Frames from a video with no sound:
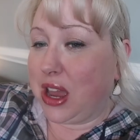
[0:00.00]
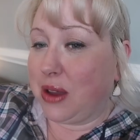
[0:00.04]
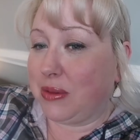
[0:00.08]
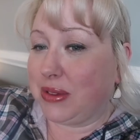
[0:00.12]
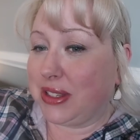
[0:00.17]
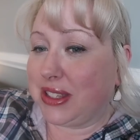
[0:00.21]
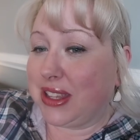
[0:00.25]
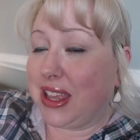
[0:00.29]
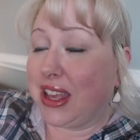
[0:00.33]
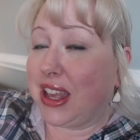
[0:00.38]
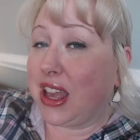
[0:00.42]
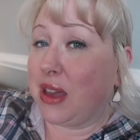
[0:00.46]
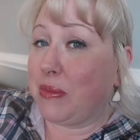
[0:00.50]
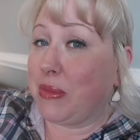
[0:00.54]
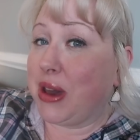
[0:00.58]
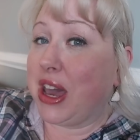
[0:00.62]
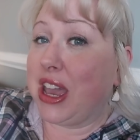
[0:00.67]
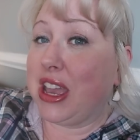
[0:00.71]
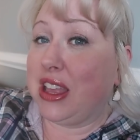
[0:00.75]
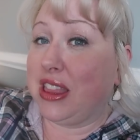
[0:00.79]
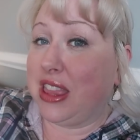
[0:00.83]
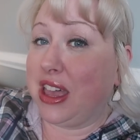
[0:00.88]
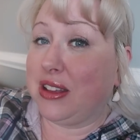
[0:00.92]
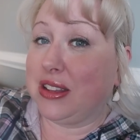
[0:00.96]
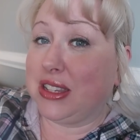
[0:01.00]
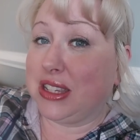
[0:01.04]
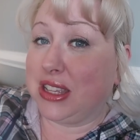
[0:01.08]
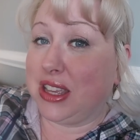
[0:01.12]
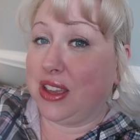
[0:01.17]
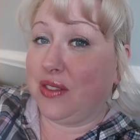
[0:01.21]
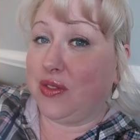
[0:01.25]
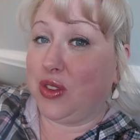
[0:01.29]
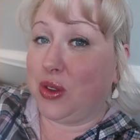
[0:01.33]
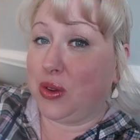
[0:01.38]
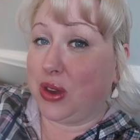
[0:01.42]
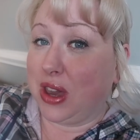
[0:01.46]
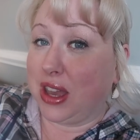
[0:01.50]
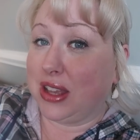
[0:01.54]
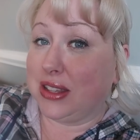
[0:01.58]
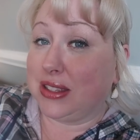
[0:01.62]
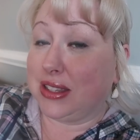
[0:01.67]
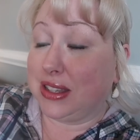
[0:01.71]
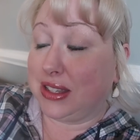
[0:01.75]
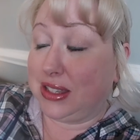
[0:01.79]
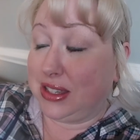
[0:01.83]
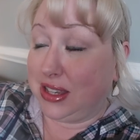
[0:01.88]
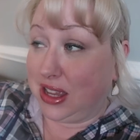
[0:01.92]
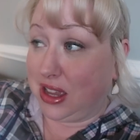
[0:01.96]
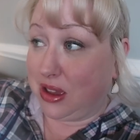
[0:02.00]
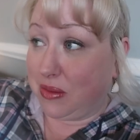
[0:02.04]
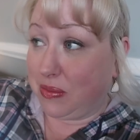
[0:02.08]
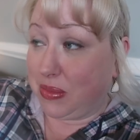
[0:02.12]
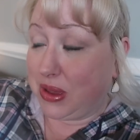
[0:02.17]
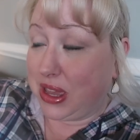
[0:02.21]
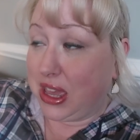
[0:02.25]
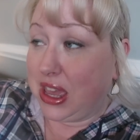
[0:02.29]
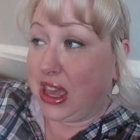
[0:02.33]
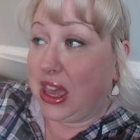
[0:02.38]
I was like, am I allowed to give you guys a tip?